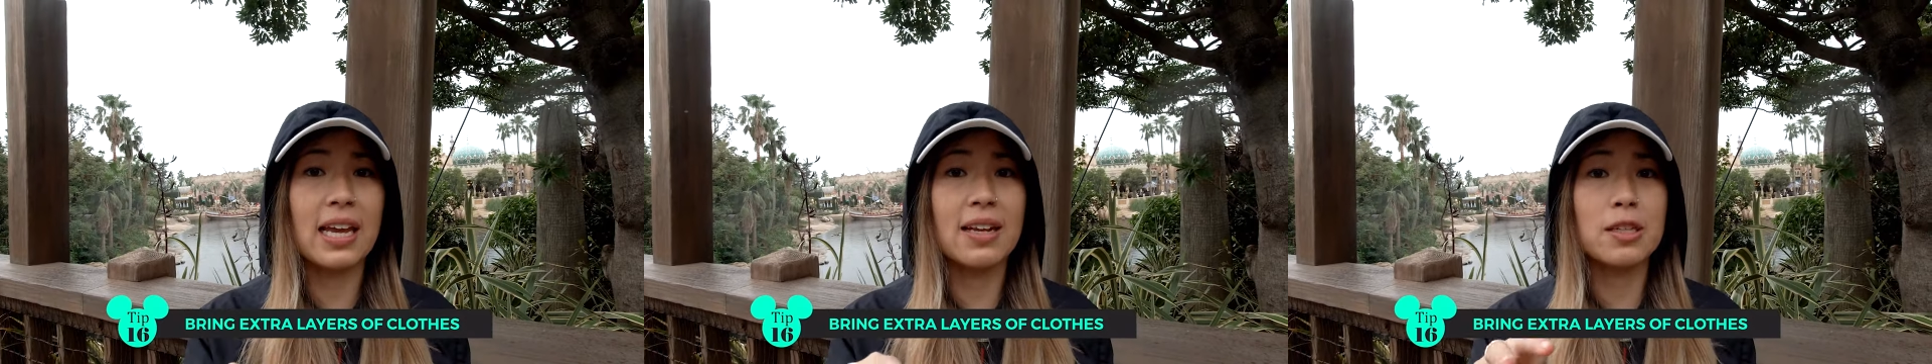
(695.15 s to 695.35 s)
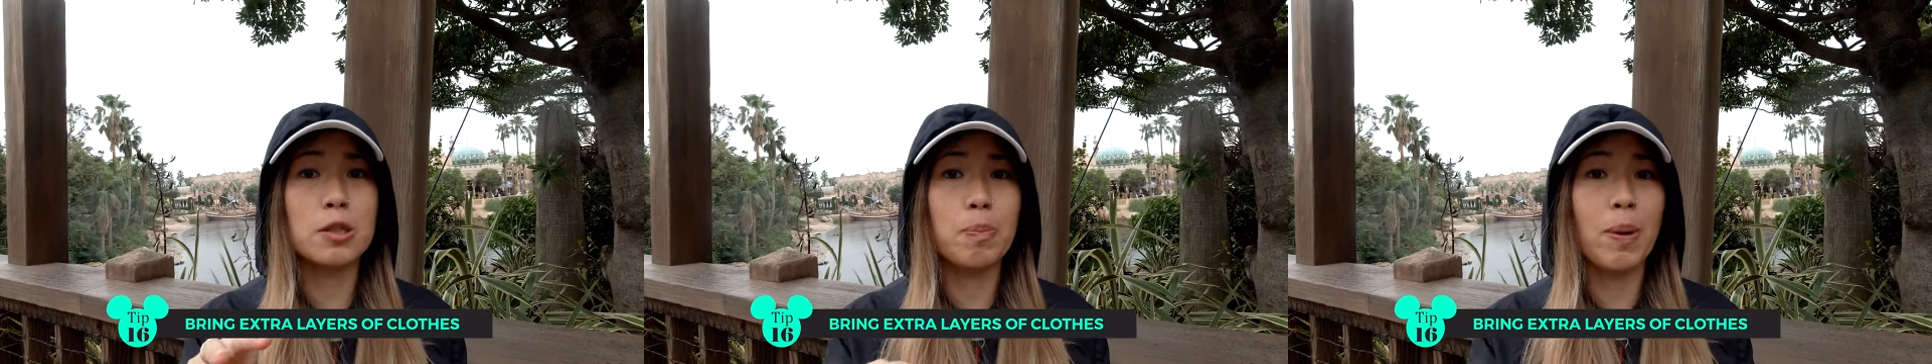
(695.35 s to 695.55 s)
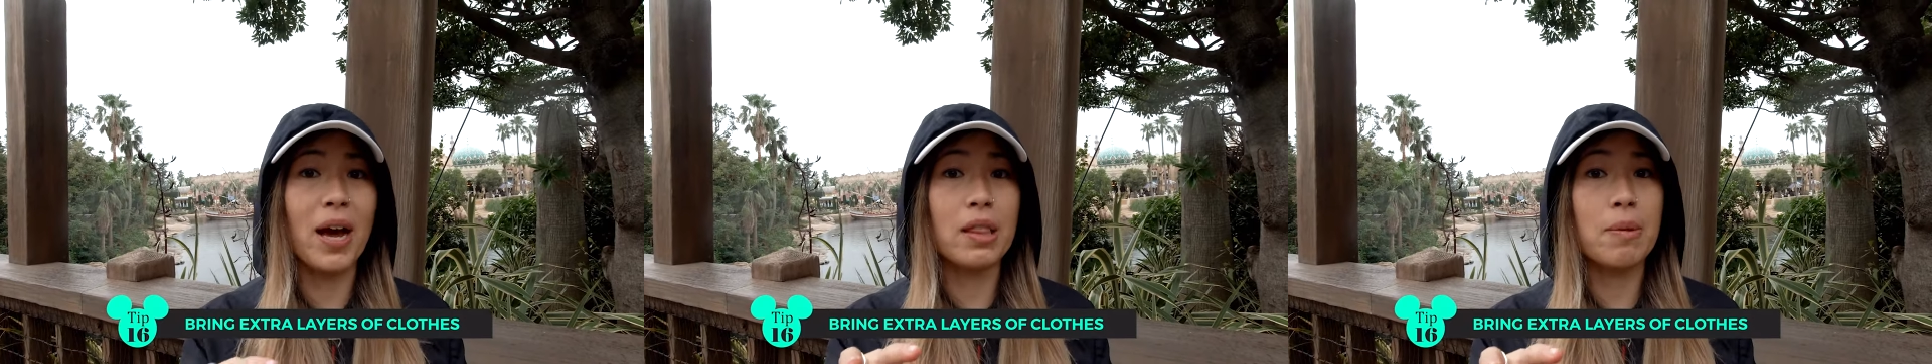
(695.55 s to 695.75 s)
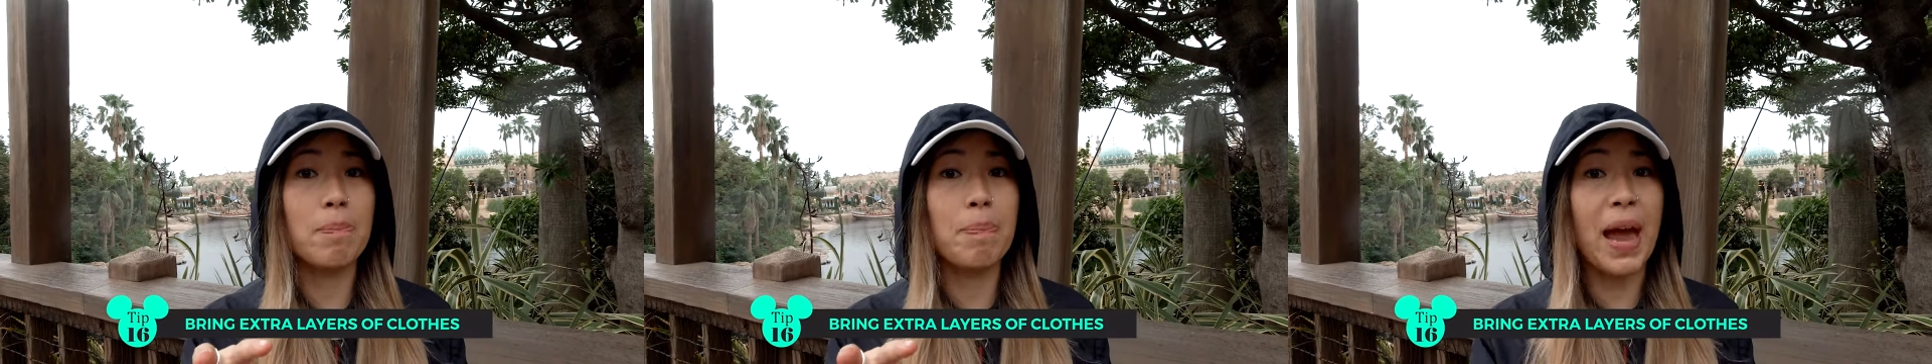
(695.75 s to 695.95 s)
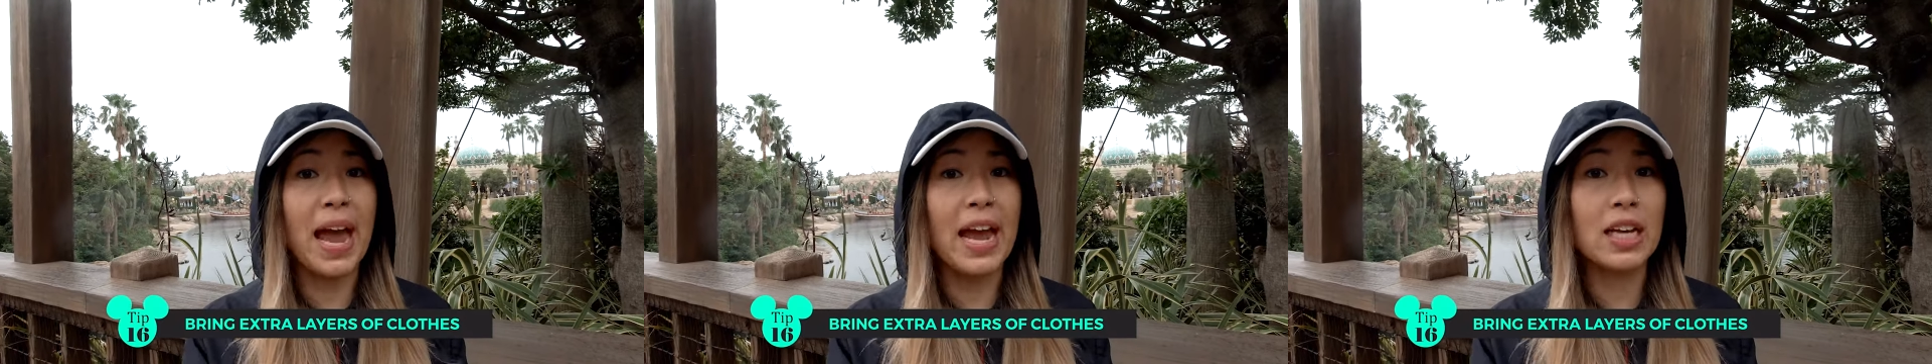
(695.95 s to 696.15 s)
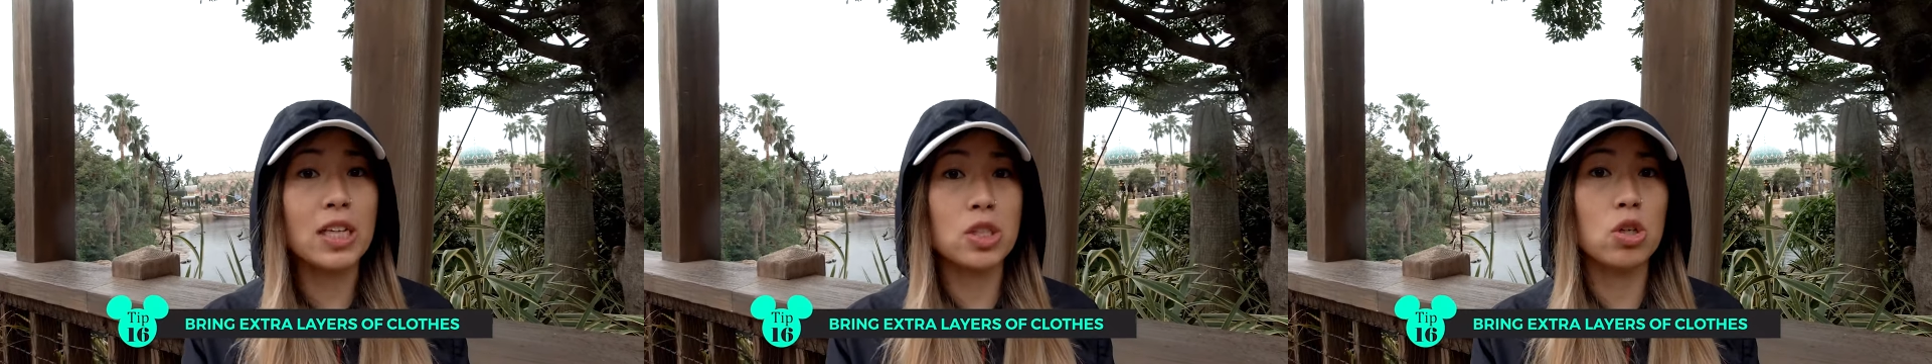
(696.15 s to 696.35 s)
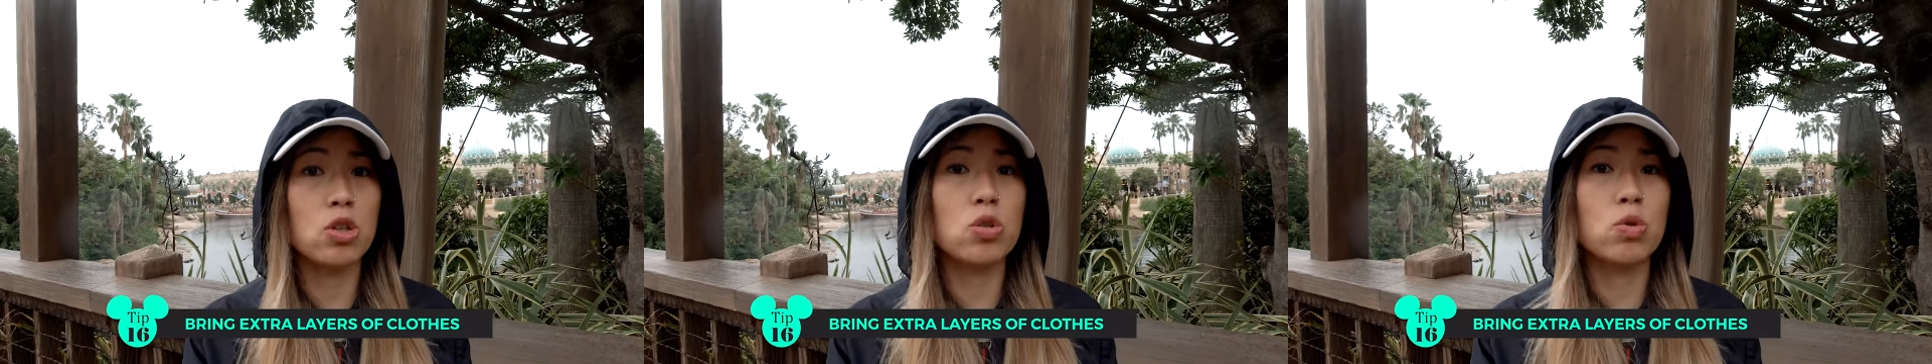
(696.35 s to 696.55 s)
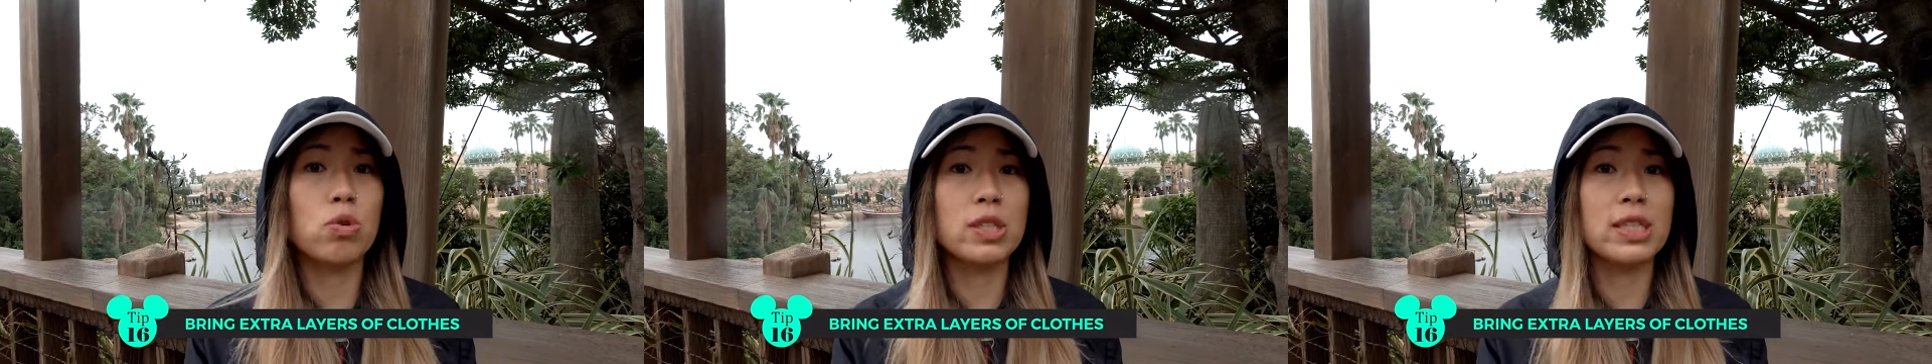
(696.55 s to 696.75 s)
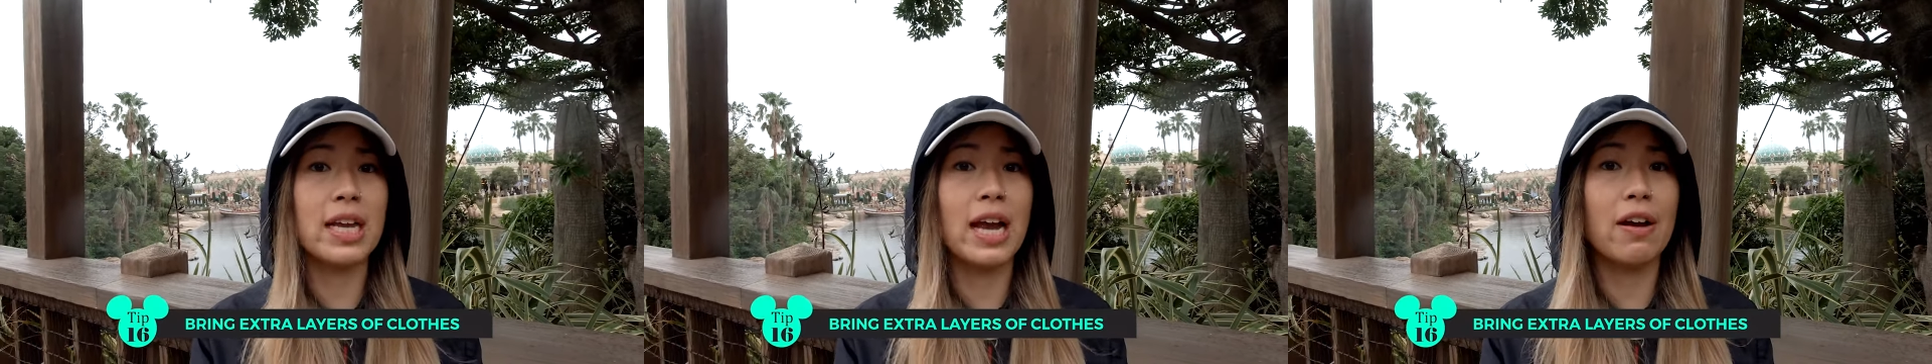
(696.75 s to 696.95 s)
it is by the bay, so towards the